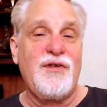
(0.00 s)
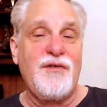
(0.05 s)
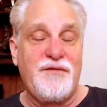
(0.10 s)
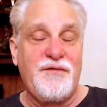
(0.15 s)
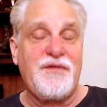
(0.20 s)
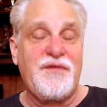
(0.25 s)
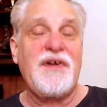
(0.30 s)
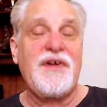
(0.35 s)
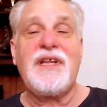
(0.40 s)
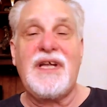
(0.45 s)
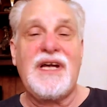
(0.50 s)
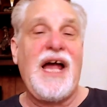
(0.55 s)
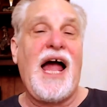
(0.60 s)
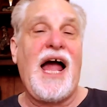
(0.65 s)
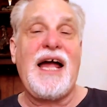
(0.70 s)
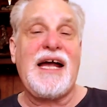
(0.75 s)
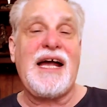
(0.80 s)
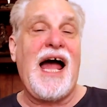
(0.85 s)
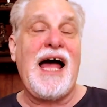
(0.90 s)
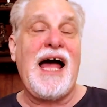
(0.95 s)
feeling
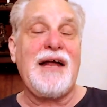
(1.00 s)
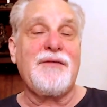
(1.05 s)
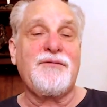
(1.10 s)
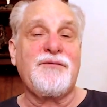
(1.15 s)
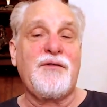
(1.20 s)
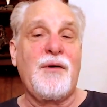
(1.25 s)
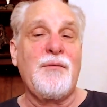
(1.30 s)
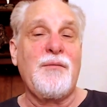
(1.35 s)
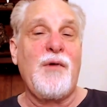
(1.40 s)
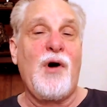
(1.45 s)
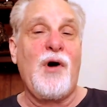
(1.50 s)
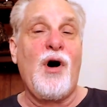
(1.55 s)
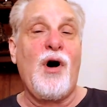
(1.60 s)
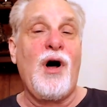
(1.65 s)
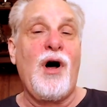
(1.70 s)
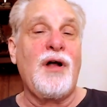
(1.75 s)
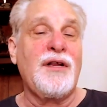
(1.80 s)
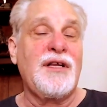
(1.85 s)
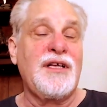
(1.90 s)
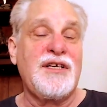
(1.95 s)
I got from
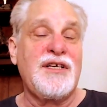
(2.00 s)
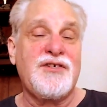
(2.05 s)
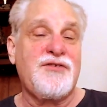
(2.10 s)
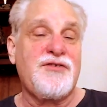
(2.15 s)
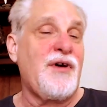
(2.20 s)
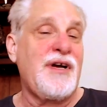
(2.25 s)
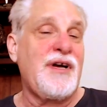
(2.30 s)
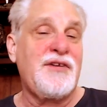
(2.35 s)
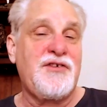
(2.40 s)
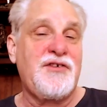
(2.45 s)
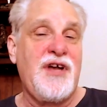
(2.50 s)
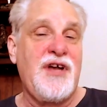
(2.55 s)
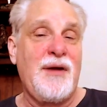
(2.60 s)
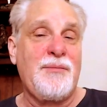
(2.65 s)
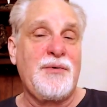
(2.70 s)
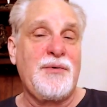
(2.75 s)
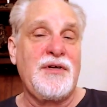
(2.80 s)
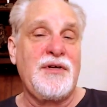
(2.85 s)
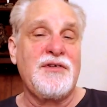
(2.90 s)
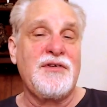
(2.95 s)
all these great
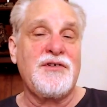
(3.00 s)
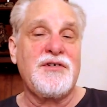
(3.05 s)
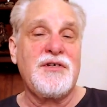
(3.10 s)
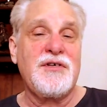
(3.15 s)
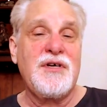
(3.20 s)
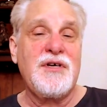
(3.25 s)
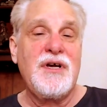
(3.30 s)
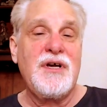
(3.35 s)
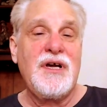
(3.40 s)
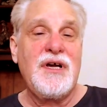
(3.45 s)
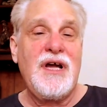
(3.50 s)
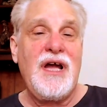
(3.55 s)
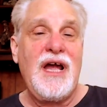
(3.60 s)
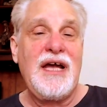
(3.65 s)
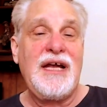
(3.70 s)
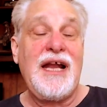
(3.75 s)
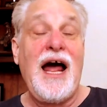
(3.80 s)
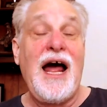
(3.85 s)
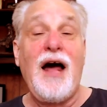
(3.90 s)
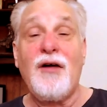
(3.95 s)
champions
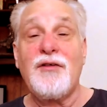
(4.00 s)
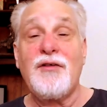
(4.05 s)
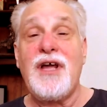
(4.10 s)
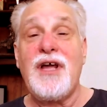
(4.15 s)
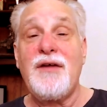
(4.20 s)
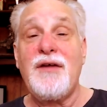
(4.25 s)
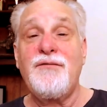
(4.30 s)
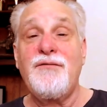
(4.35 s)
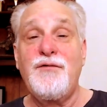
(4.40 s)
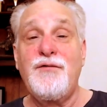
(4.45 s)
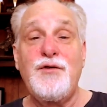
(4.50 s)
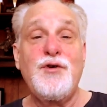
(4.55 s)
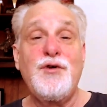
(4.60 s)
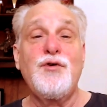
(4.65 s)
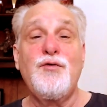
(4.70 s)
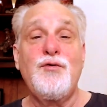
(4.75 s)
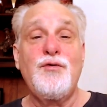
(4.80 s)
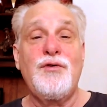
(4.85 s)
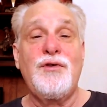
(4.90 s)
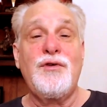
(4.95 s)
and how they
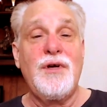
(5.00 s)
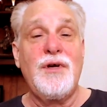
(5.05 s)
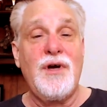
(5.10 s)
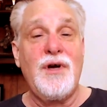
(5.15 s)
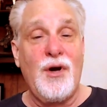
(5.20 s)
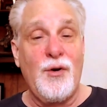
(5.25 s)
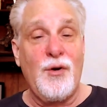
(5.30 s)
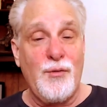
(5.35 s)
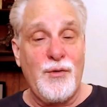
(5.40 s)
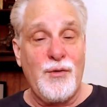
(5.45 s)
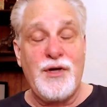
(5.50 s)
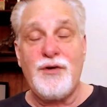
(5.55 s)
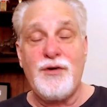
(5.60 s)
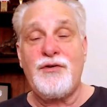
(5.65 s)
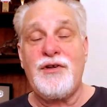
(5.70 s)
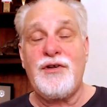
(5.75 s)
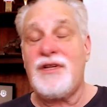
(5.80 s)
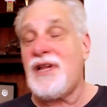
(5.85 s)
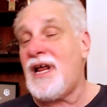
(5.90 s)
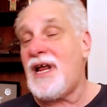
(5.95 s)
viewed a
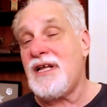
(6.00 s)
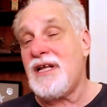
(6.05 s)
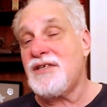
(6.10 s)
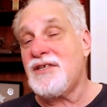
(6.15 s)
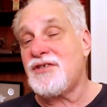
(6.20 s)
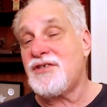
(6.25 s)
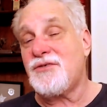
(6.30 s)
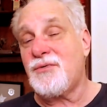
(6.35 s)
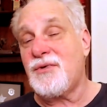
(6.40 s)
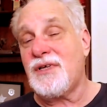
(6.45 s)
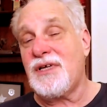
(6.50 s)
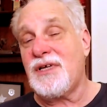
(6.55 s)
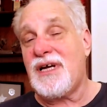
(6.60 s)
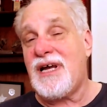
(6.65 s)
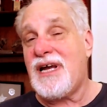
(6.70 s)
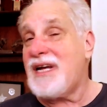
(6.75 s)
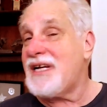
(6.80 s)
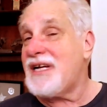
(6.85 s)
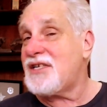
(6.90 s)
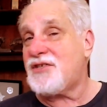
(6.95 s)
reunion that is
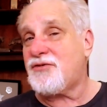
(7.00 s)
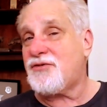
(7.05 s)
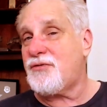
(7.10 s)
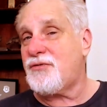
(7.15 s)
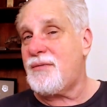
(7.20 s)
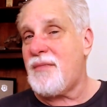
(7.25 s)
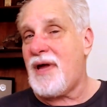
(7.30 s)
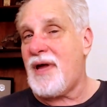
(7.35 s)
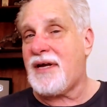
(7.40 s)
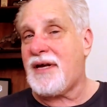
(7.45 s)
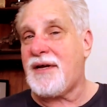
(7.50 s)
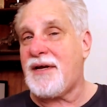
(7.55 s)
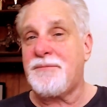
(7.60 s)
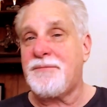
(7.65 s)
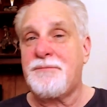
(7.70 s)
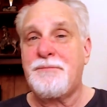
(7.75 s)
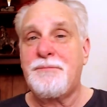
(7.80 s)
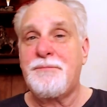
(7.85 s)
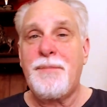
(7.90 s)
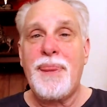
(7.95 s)
really history-making
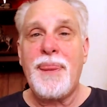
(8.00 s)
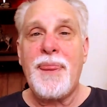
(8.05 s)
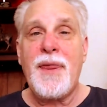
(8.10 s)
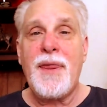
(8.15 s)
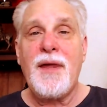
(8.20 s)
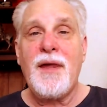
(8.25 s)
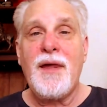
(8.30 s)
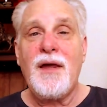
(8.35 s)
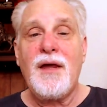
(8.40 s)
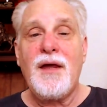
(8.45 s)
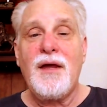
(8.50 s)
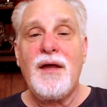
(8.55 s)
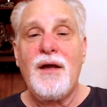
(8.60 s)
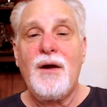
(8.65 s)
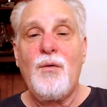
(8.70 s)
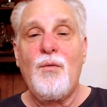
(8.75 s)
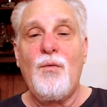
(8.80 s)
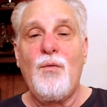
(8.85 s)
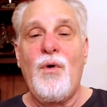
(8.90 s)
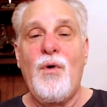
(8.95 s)

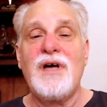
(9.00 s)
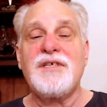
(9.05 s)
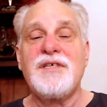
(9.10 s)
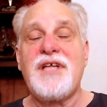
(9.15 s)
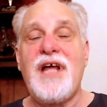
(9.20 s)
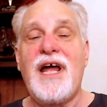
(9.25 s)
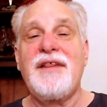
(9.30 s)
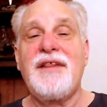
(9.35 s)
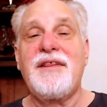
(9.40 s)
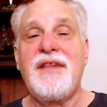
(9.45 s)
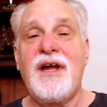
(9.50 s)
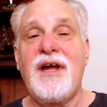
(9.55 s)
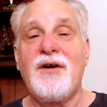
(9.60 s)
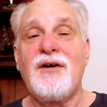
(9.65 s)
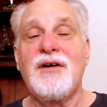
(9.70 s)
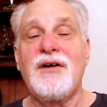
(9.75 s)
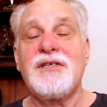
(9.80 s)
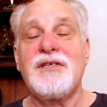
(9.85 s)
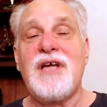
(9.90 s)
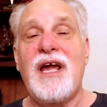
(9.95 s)
was that
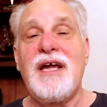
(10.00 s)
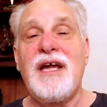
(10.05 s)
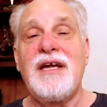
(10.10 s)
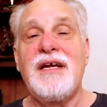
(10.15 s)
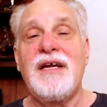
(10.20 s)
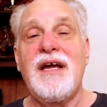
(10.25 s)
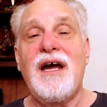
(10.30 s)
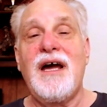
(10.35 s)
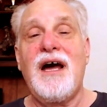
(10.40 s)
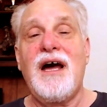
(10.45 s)
there is a